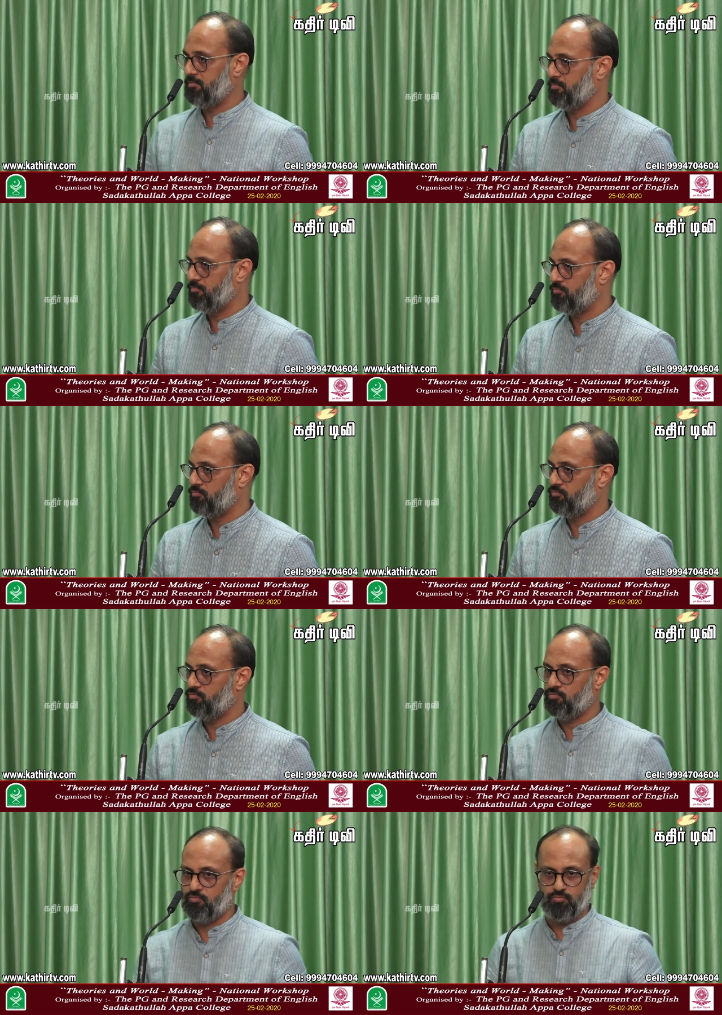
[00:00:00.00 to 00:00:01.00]

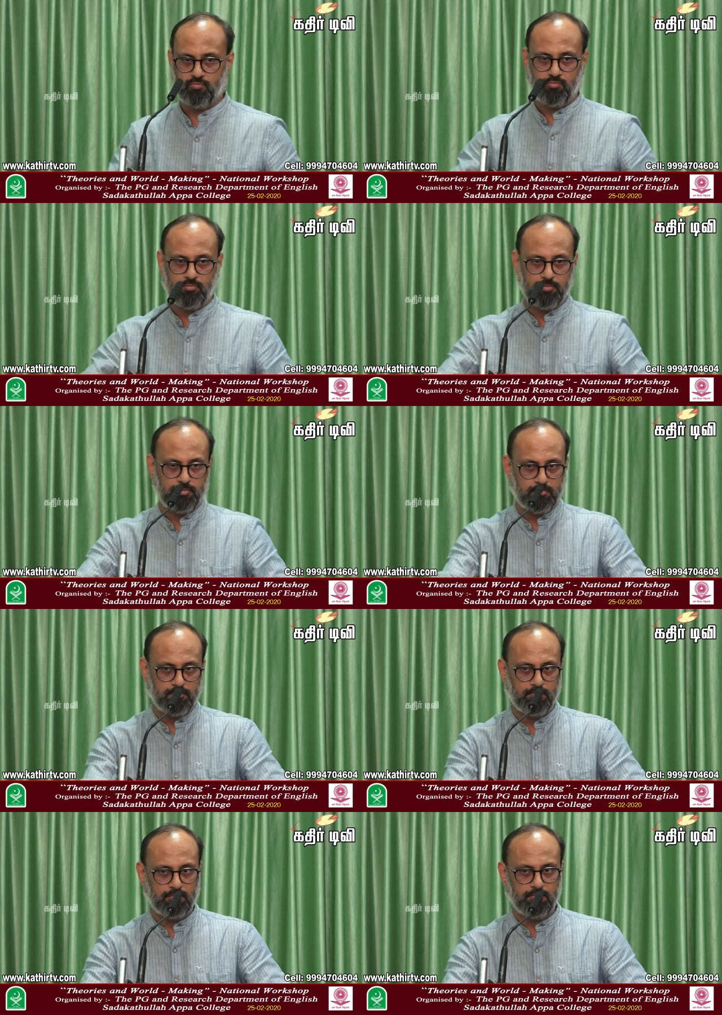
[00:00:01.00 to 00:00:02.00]

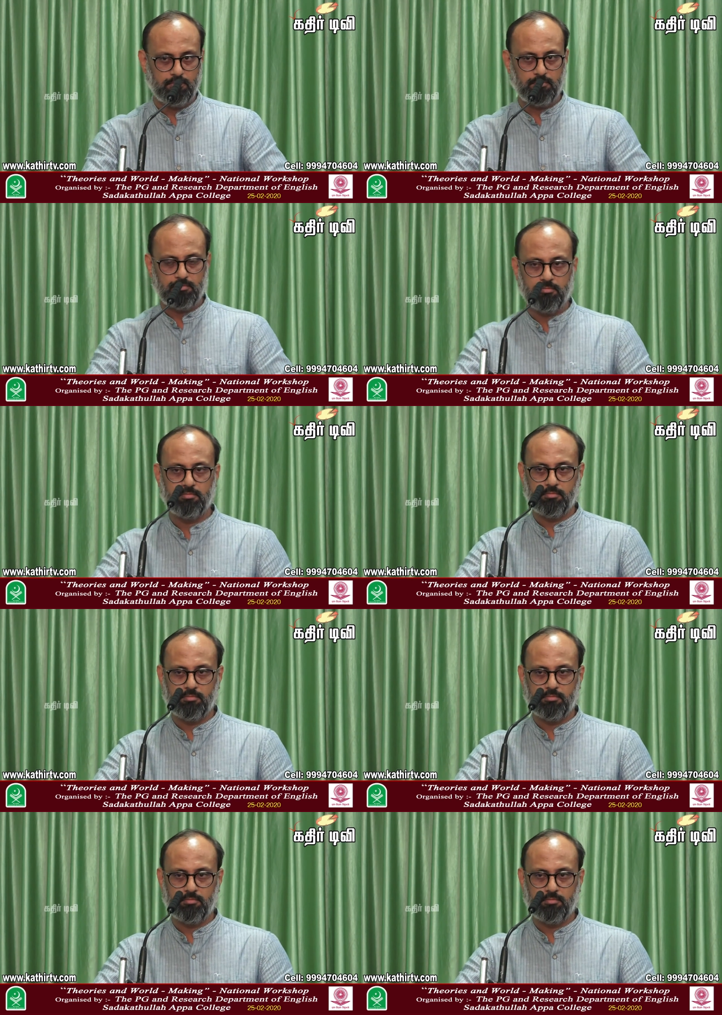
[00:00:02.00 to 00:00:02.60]
No one is speaking in this clip.